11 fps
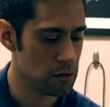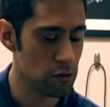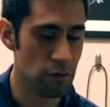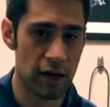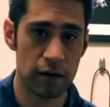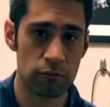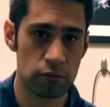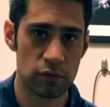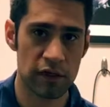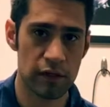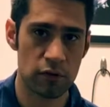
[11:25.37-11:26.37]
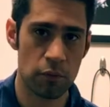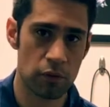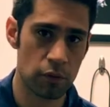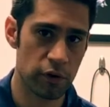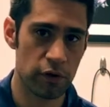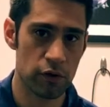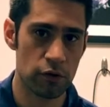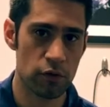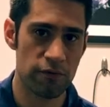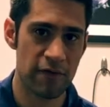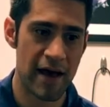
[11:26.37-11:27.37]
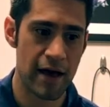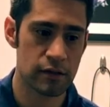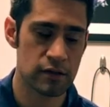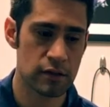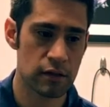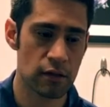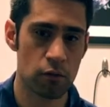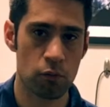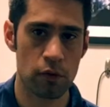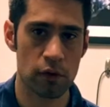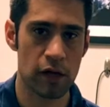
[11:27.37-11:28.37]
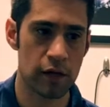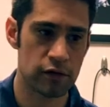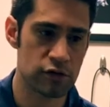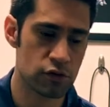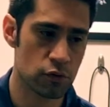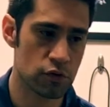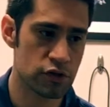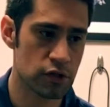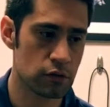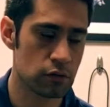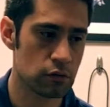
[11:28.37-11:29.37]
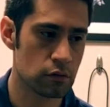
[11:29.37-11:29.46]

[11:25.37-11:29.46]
Do that, get to the point where you can do it fast, a lot of distortion.